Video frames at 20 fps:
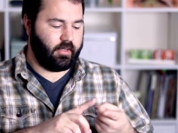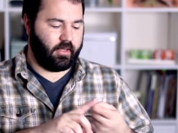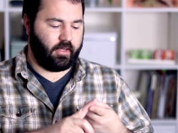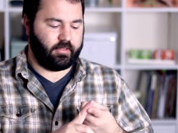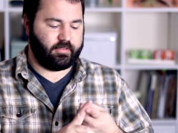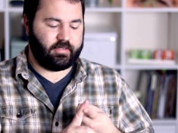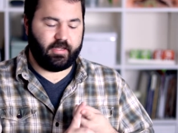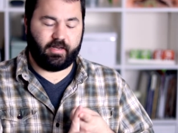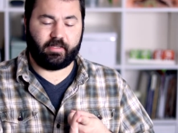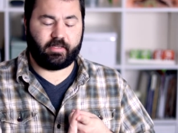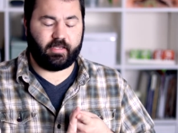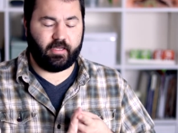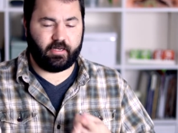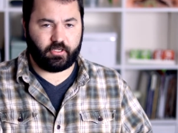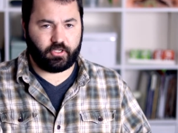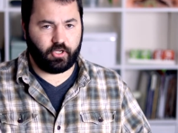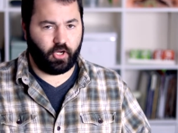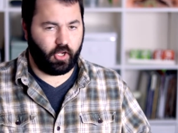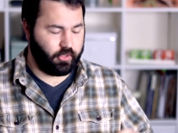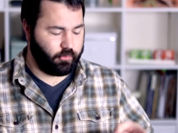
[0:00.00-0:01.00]
a
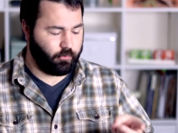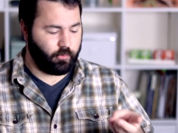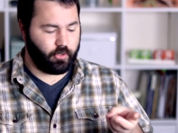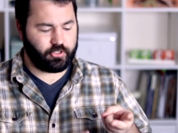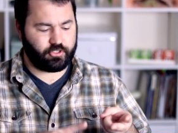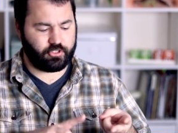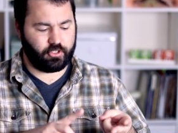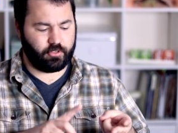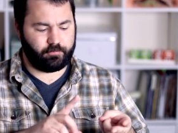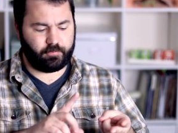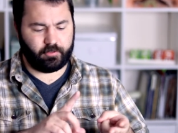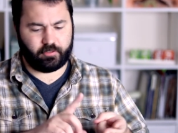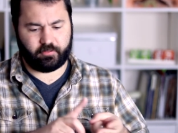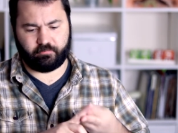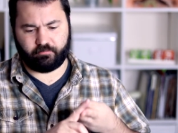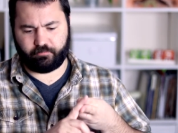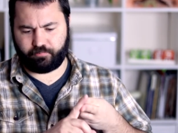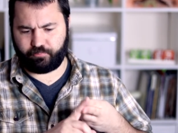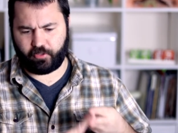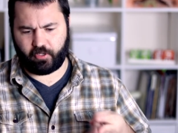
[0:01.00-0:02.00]
dedicated call to worship
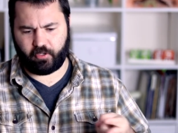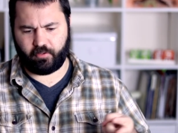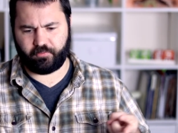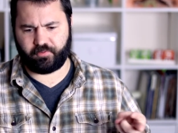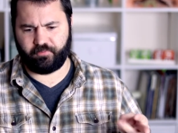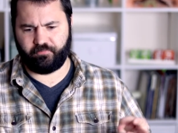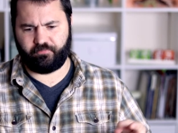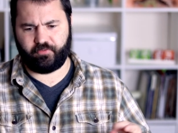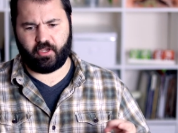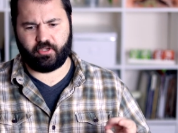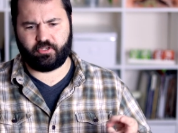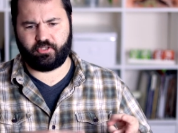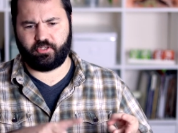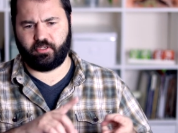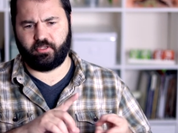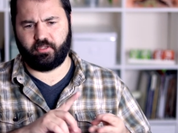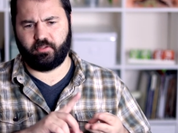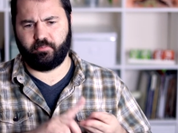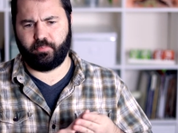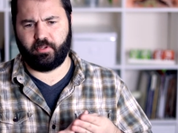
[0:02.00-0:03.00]
and prayer of
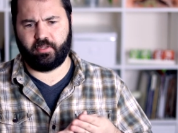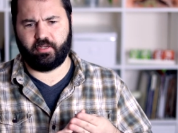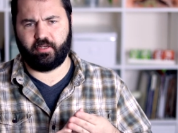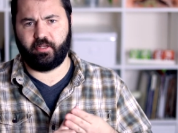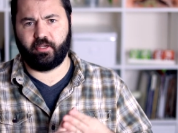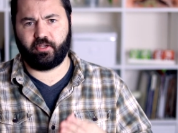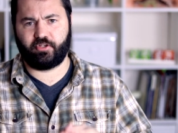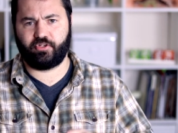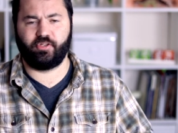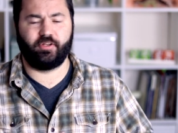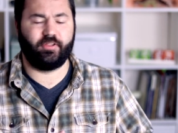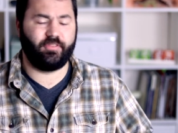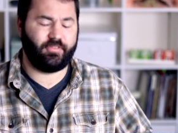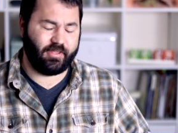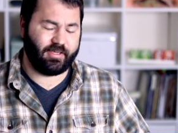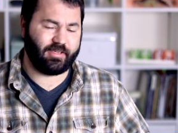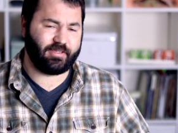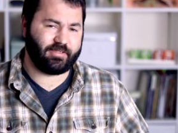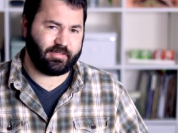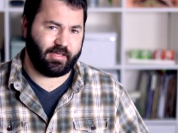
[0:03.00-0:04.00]
confession and benediction and
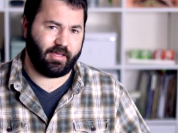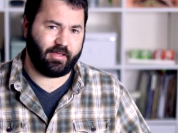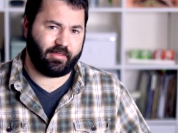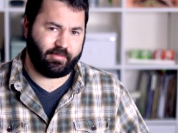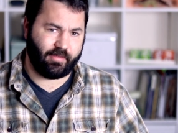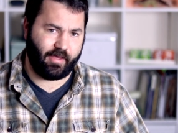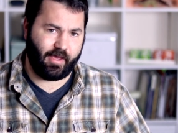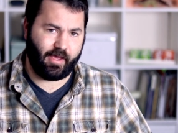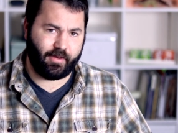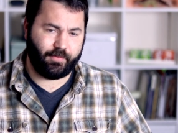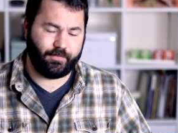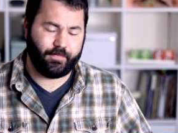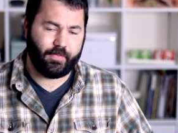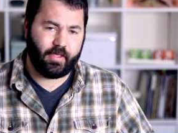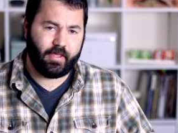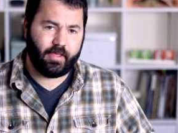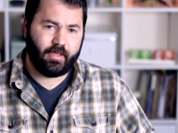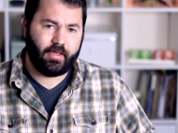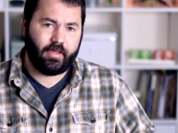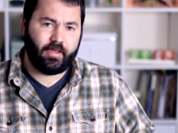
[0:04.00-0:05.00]
things like that.
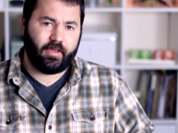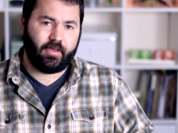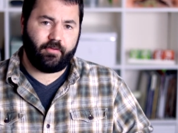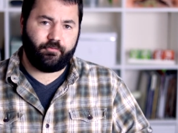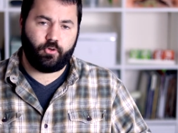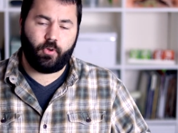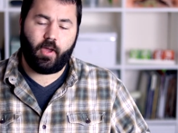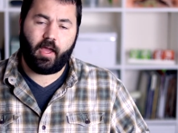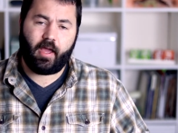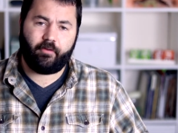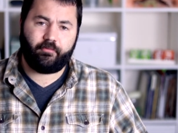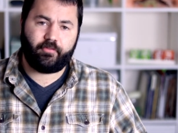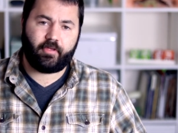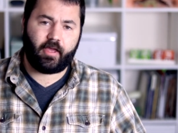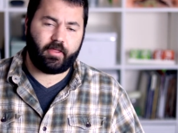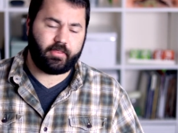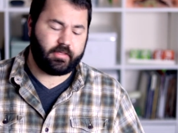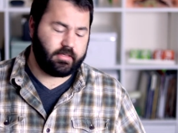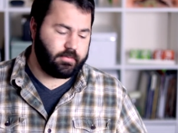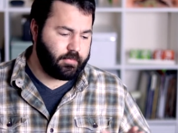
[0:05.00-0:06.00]
If you have
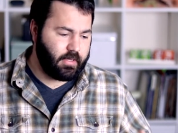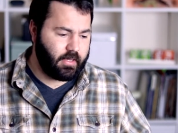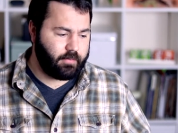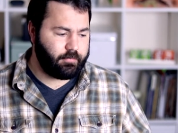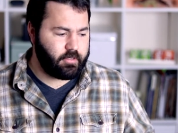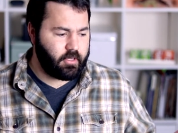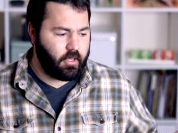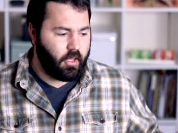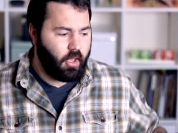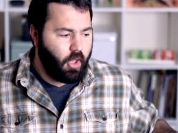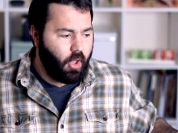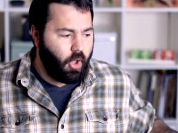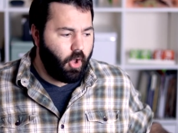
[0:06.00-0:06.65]
that, then maybe